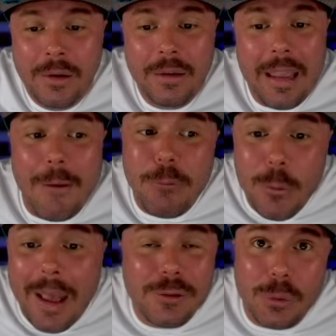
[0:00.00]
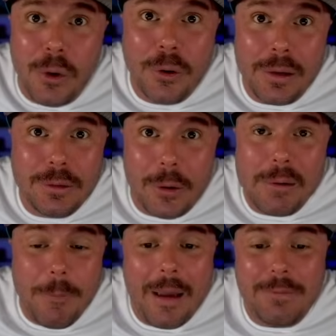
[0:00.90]
if you had
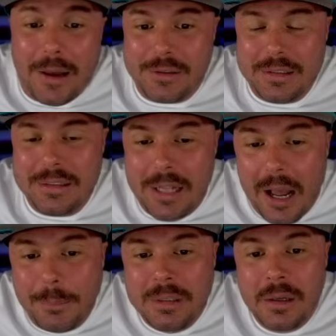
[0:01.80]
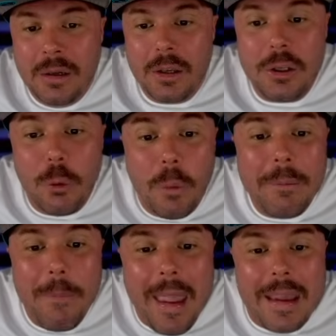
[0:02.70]
235,000 stubs, you would
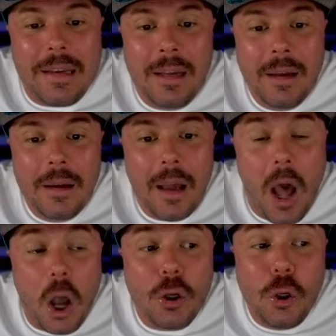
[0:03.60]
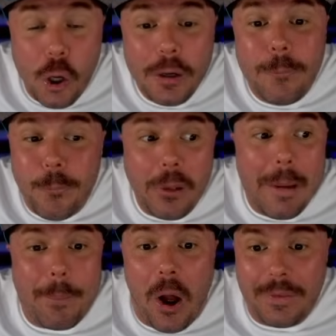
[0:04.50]
make a good flip
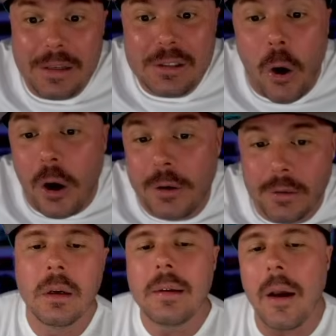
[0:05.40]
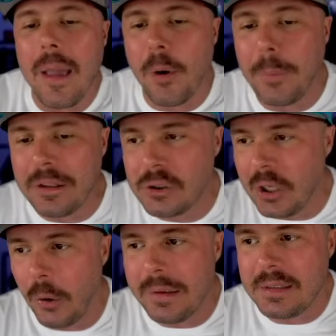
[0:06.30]
on this card. Now, MLB The
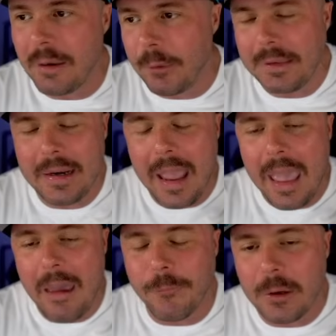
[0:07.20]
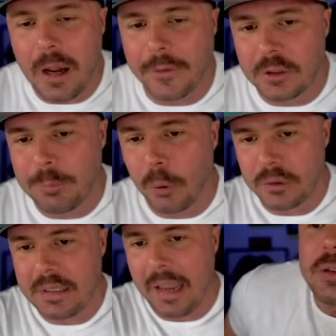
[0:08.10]
Show is different than every other sports game.